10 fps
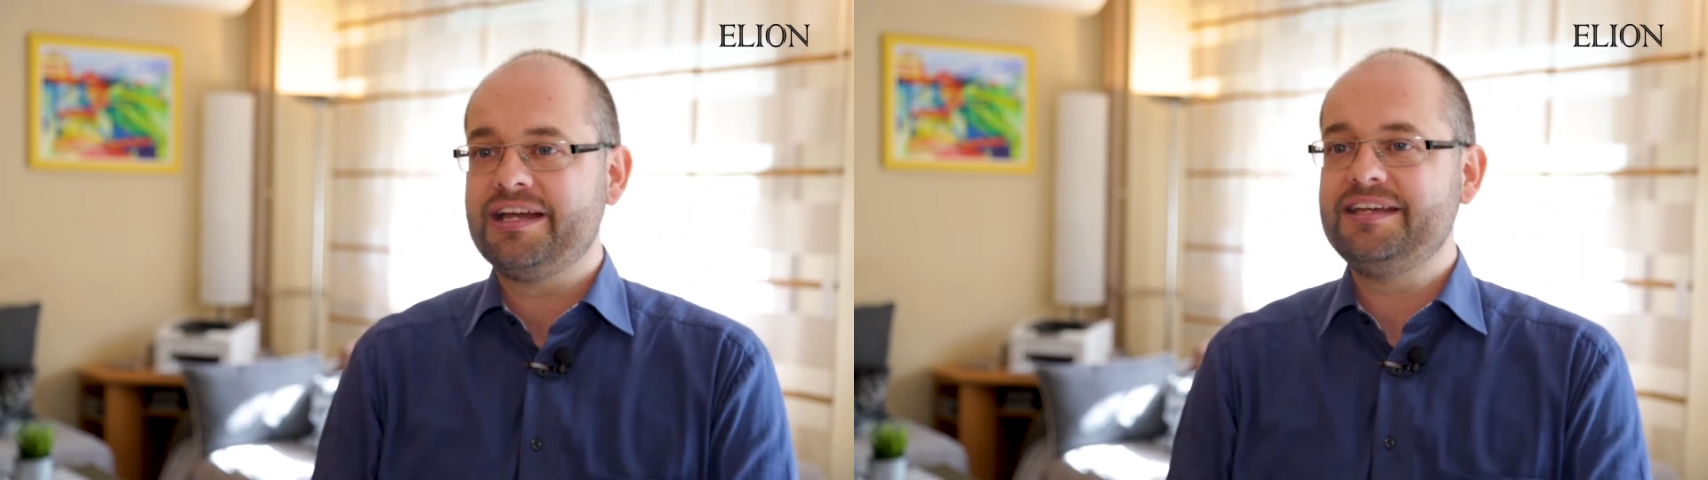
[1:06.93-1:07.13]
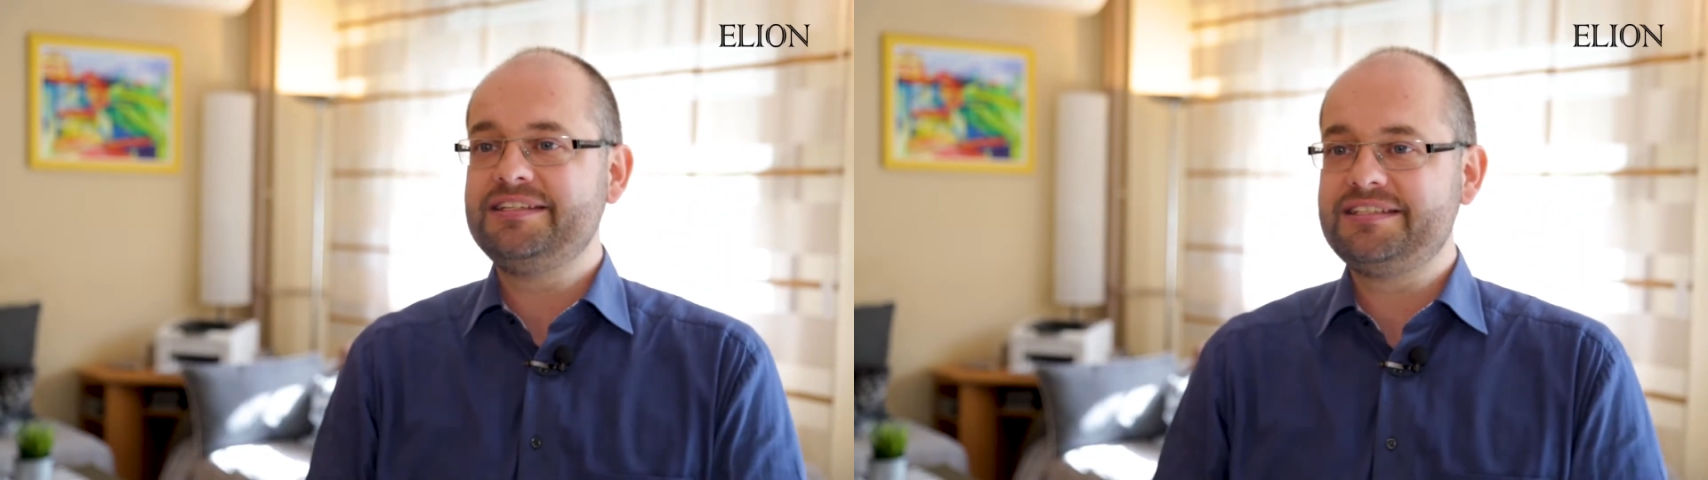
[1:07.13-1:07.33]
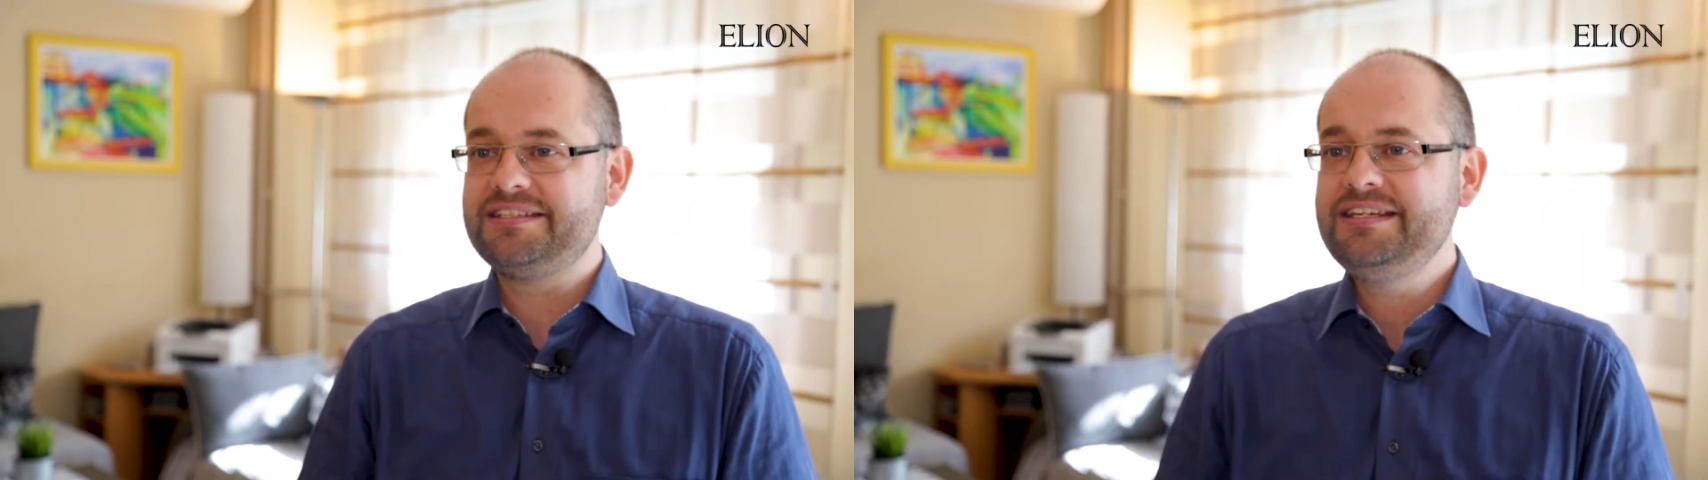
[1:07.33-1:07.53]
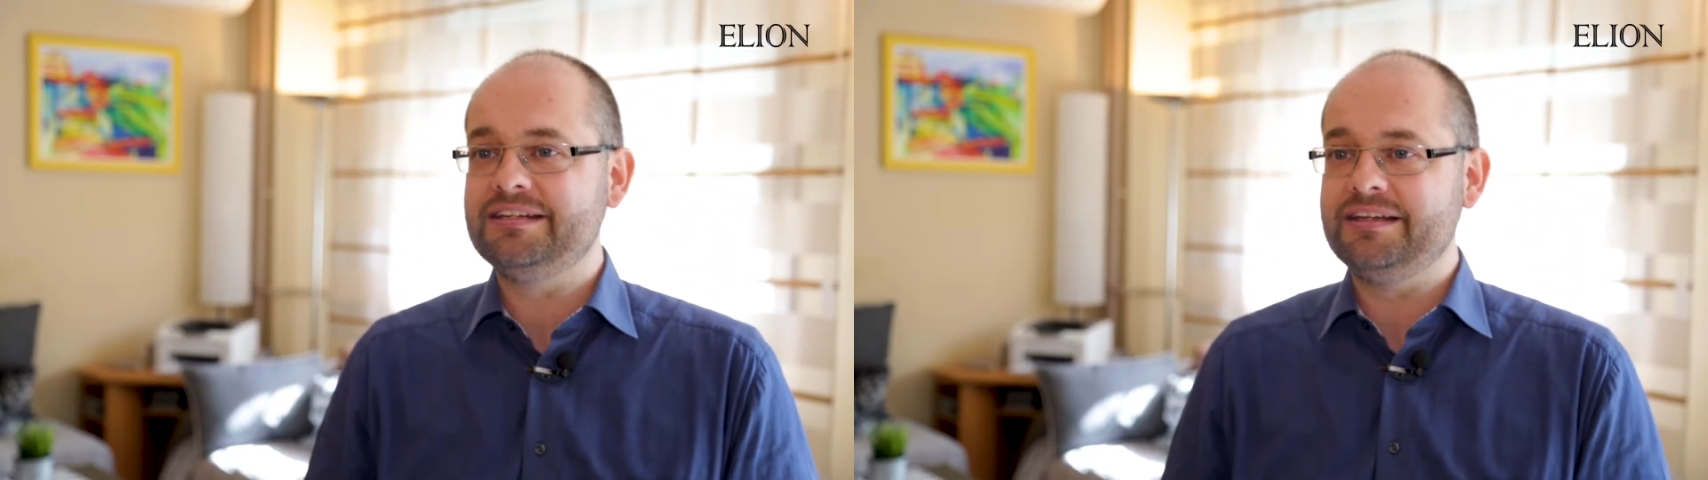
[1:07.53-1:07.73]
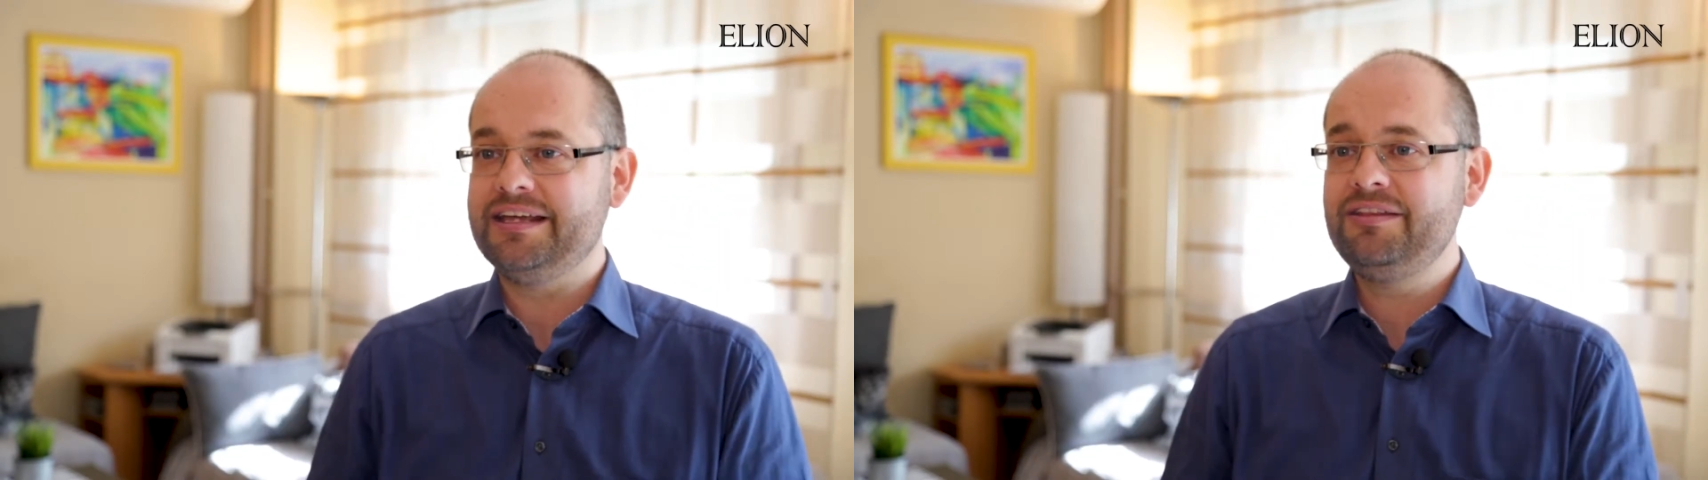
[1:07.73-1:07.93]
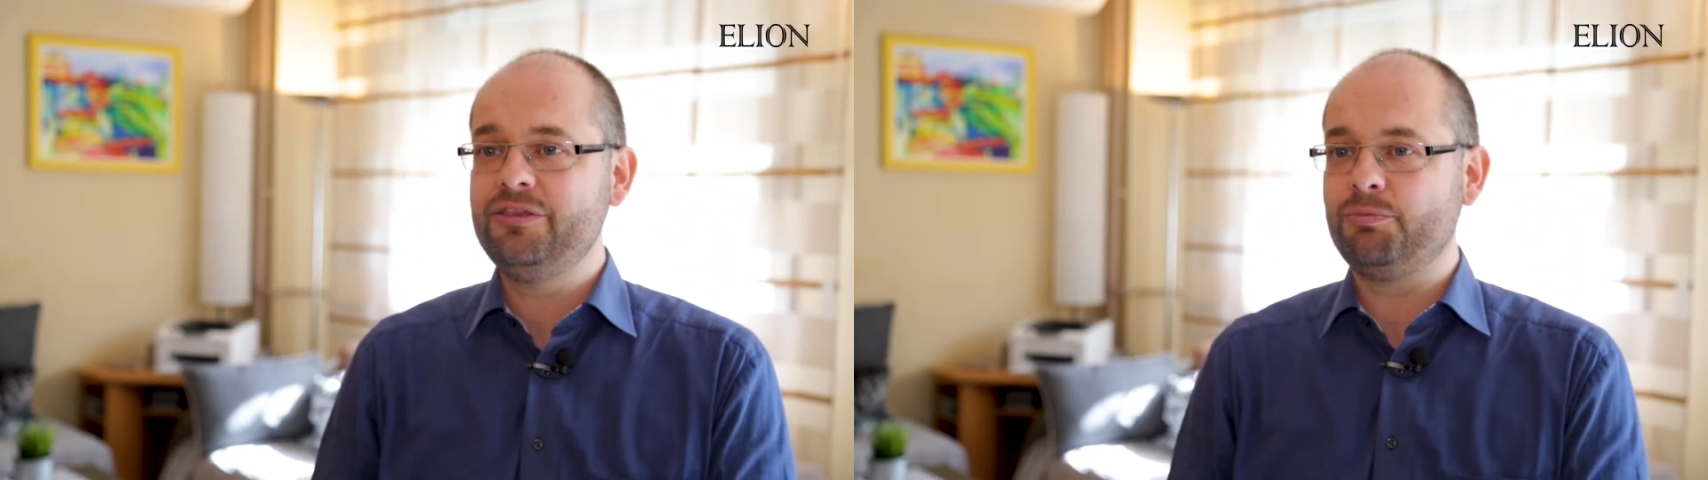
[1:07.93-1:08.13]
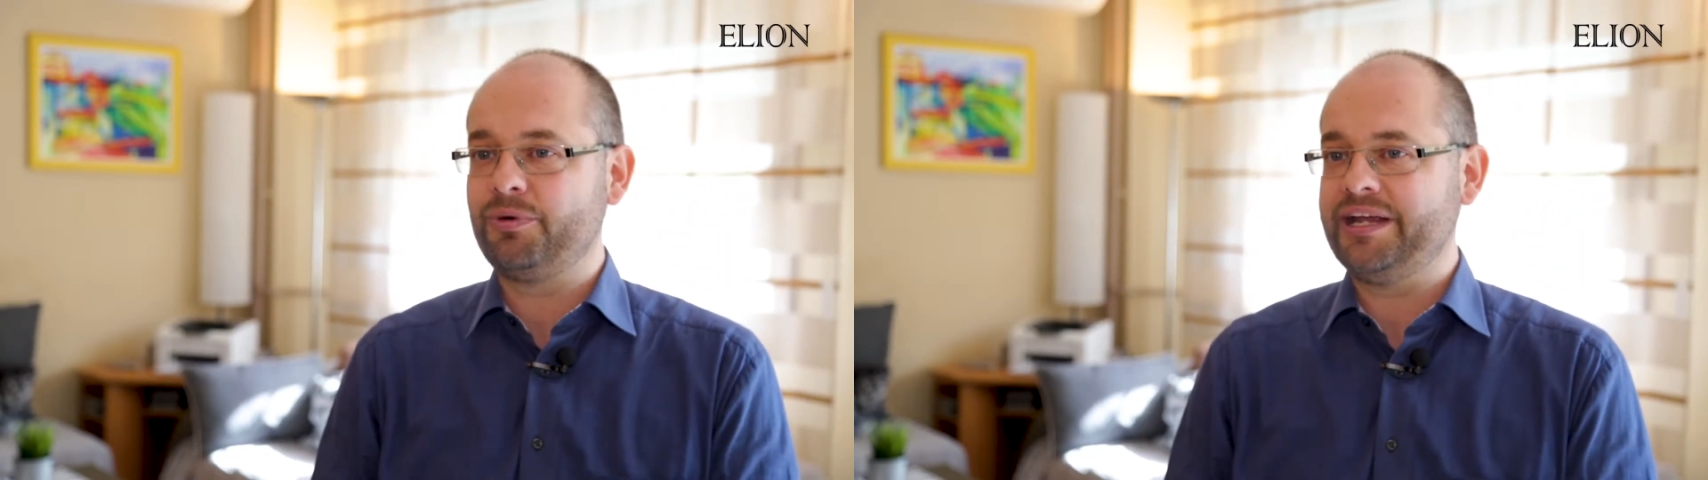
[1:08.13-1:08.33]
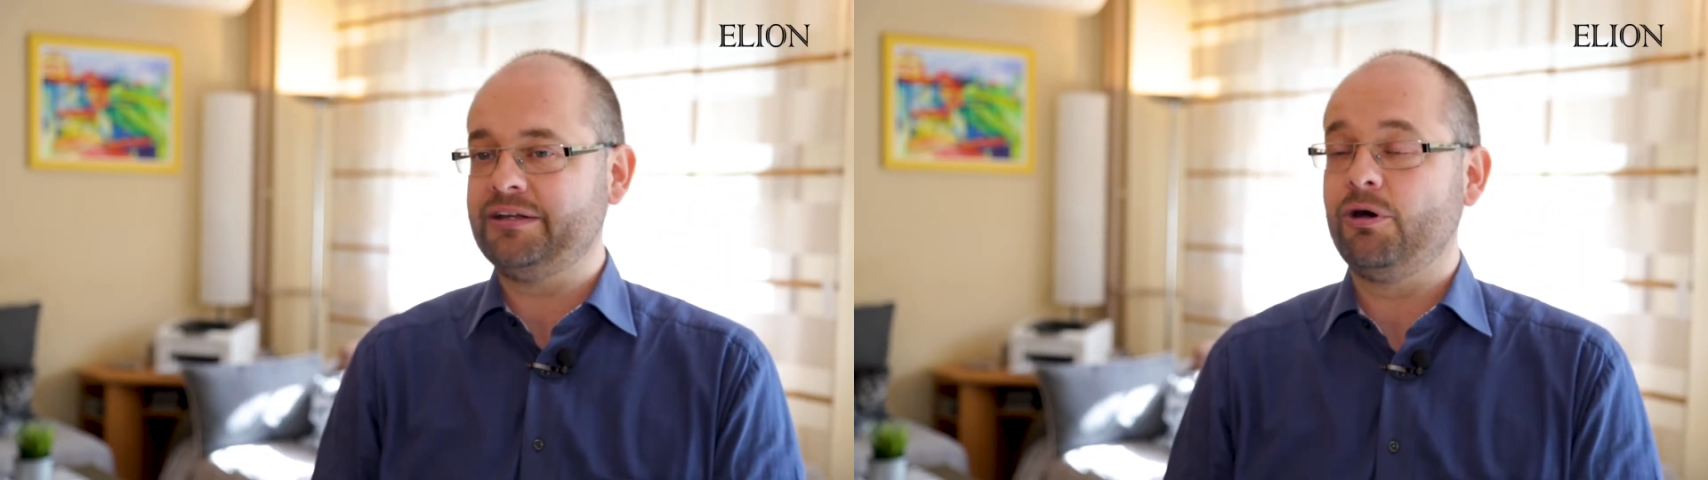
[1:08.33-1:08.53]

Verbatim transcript: is seen in the brain